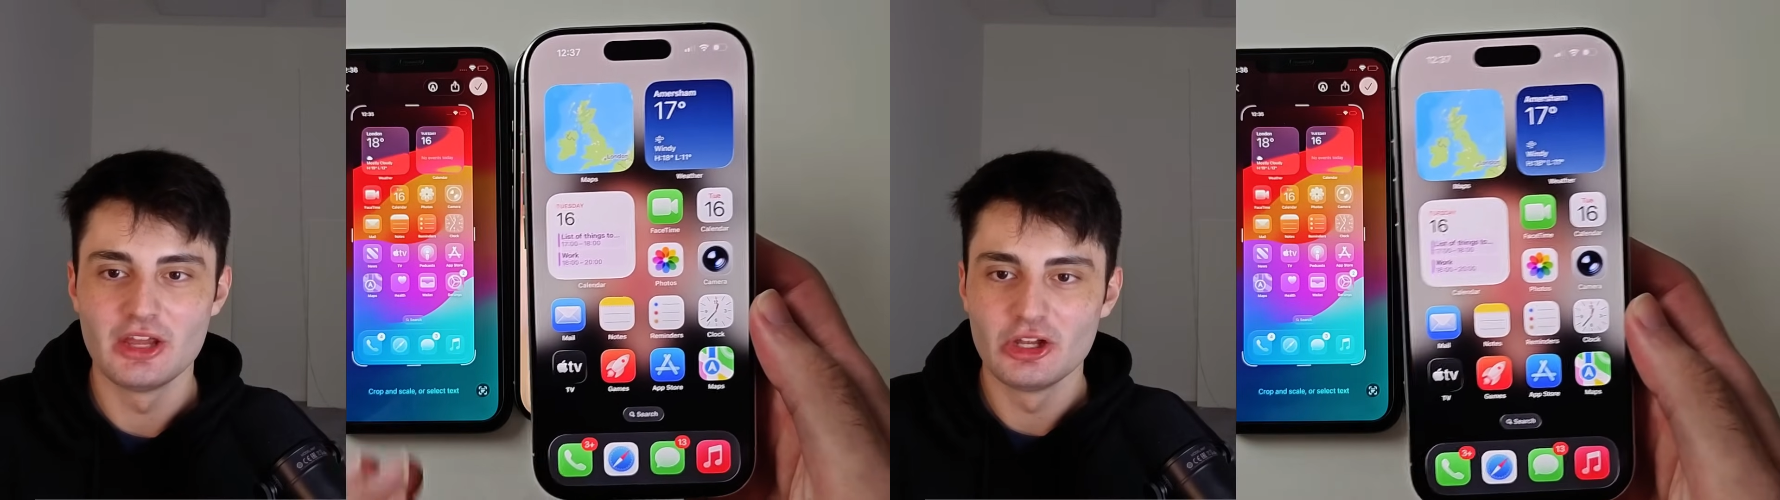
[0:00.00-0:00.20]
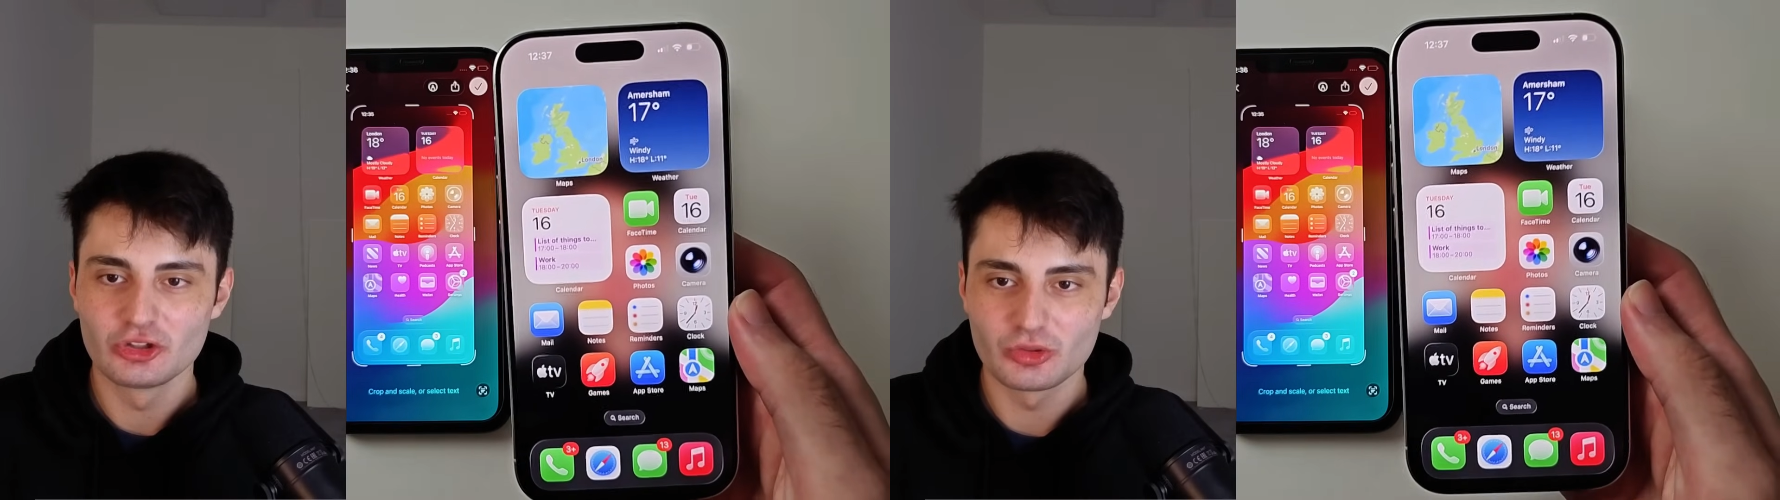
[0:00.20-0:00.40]

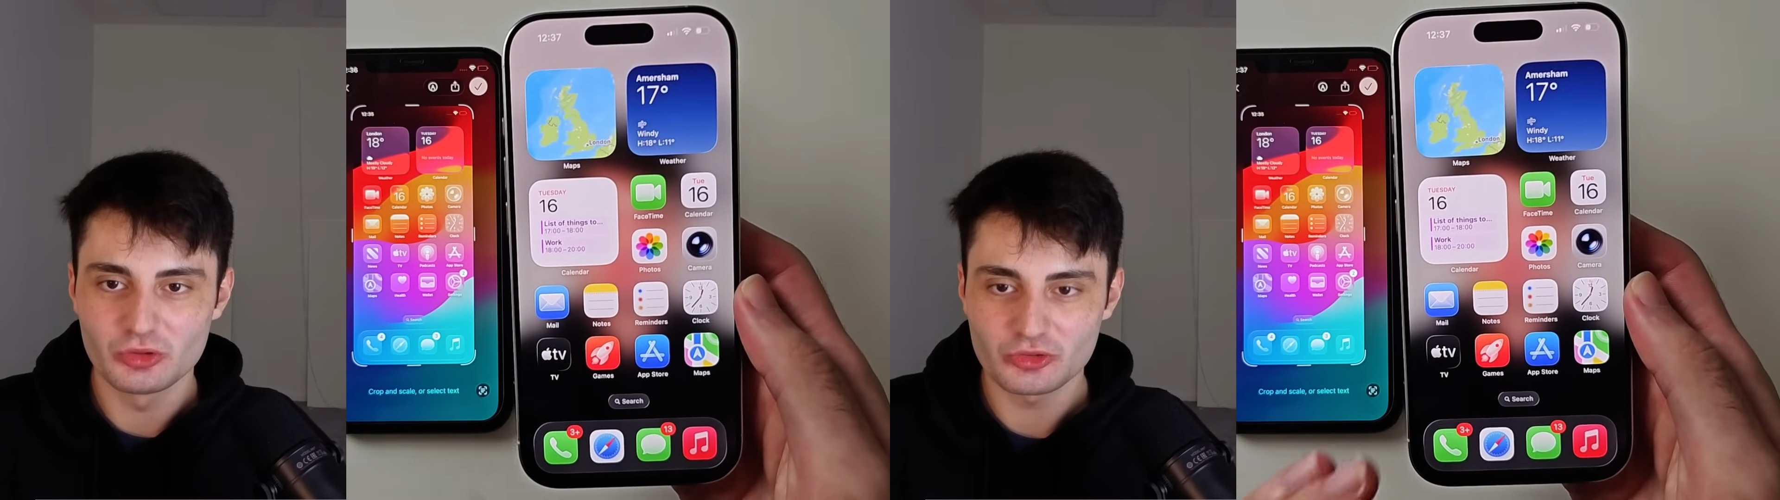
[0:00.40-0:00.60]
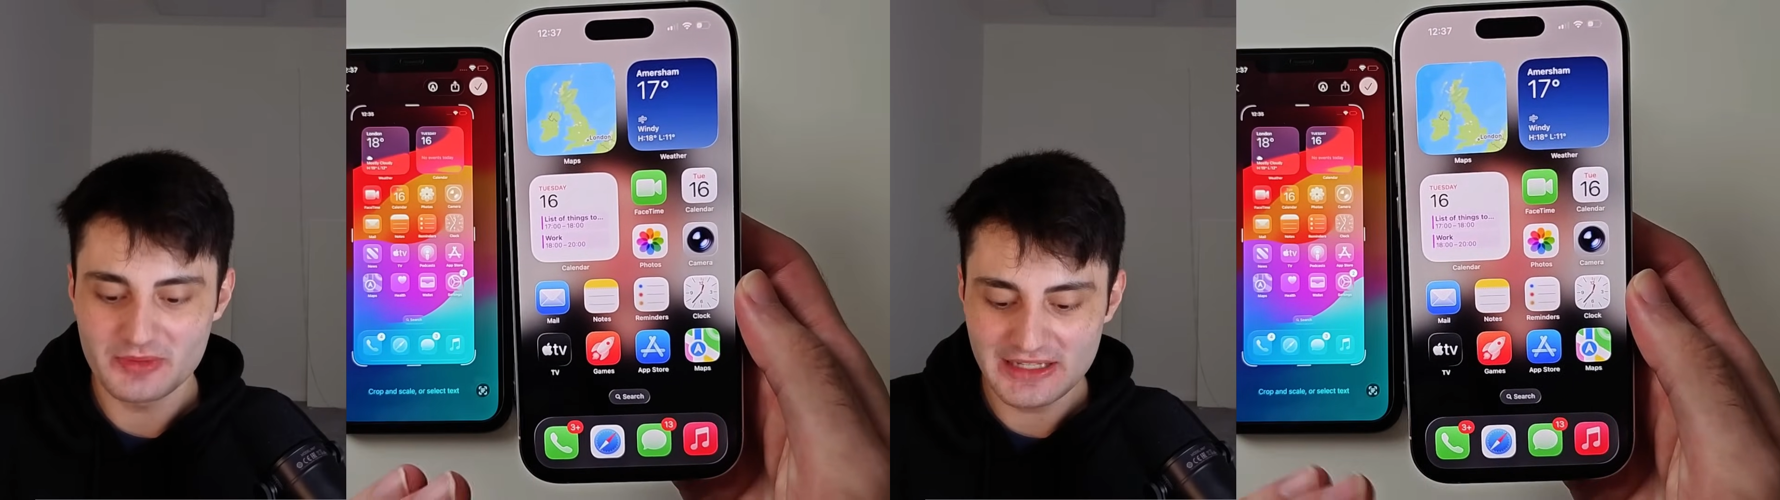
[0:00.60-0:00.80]
So
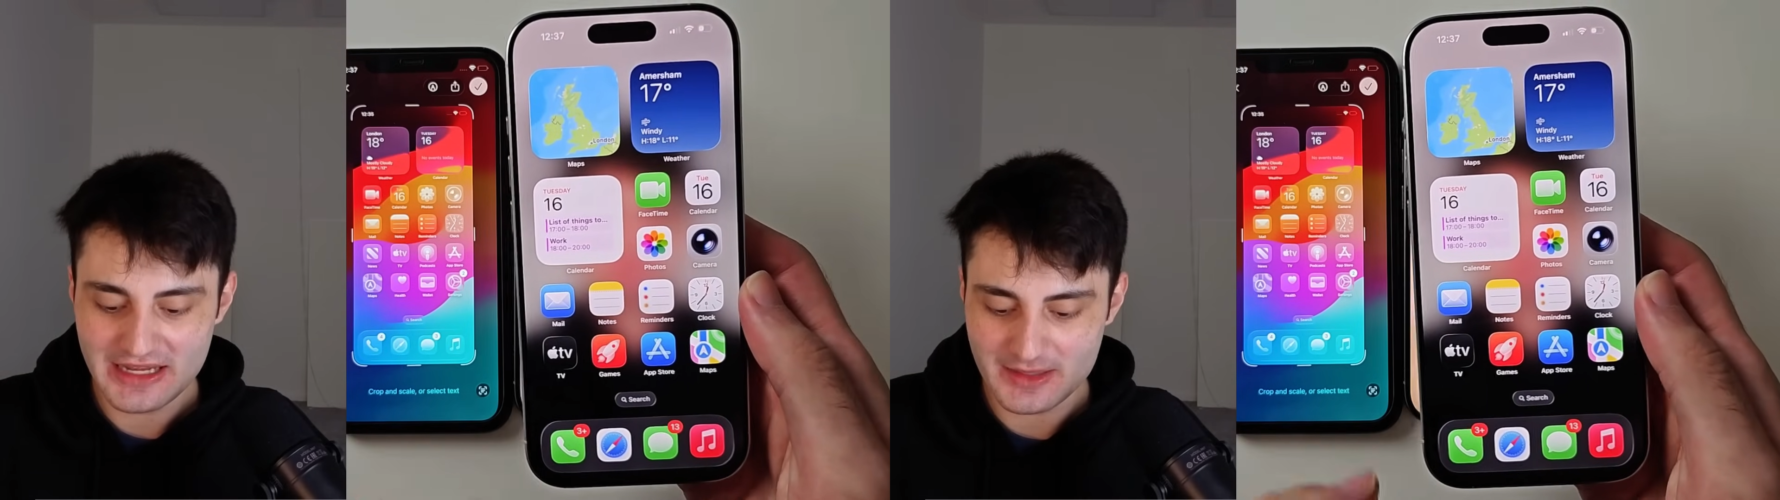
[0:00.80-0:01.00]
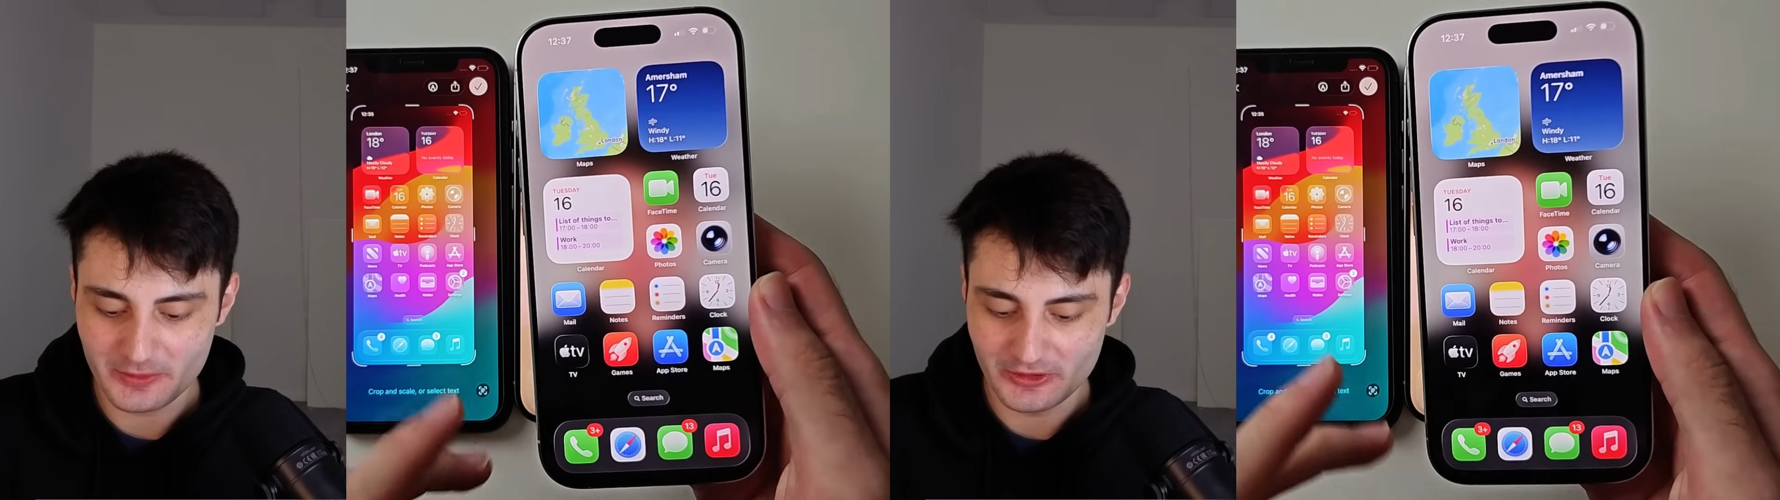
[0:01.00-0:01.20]
what's meant to
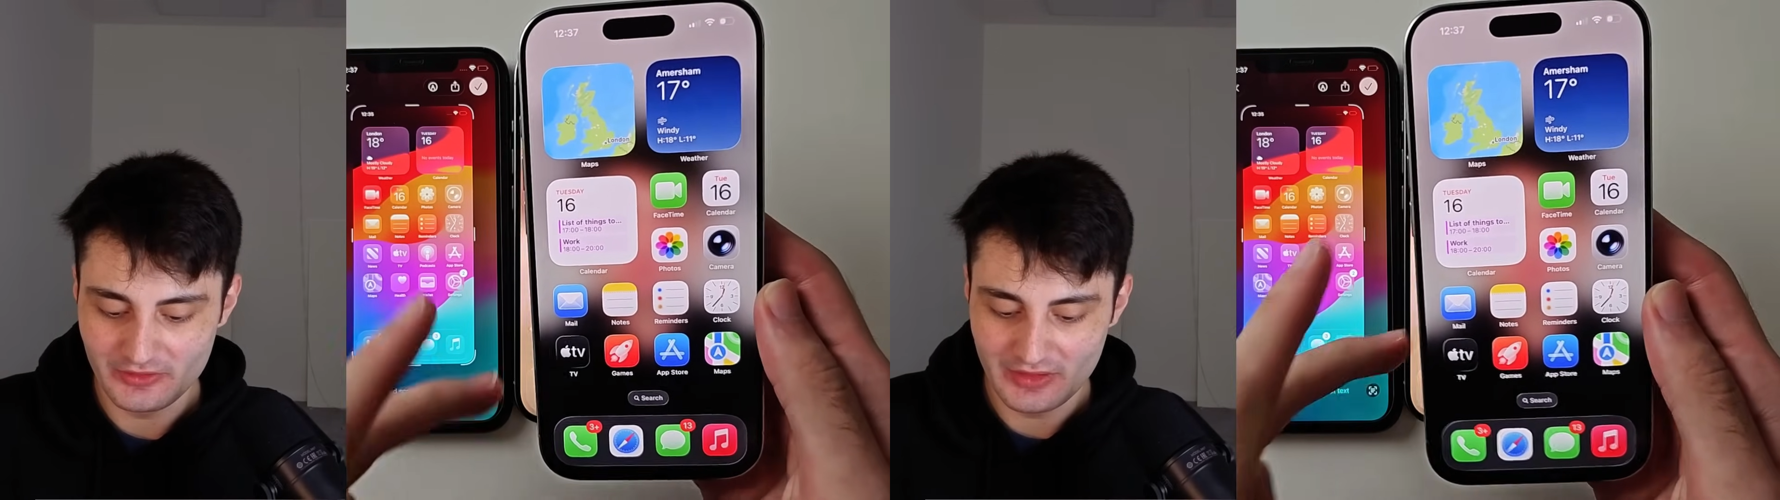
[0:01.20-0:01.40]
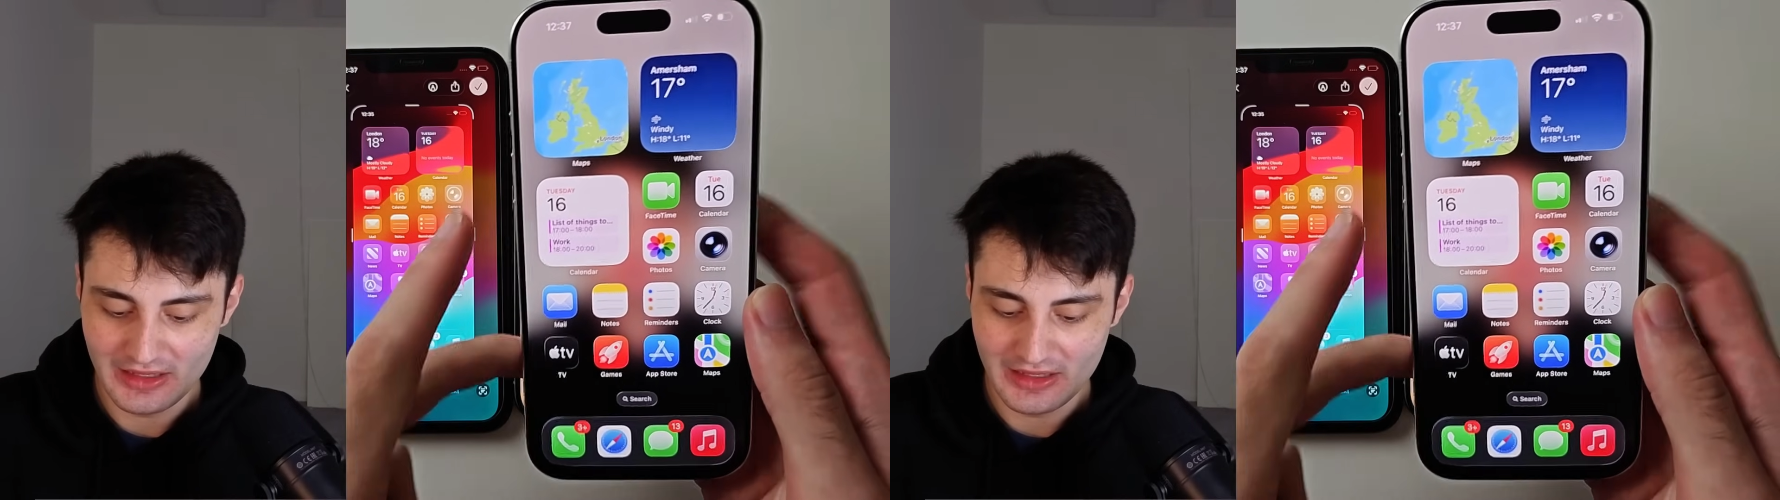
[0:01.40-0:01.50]
happen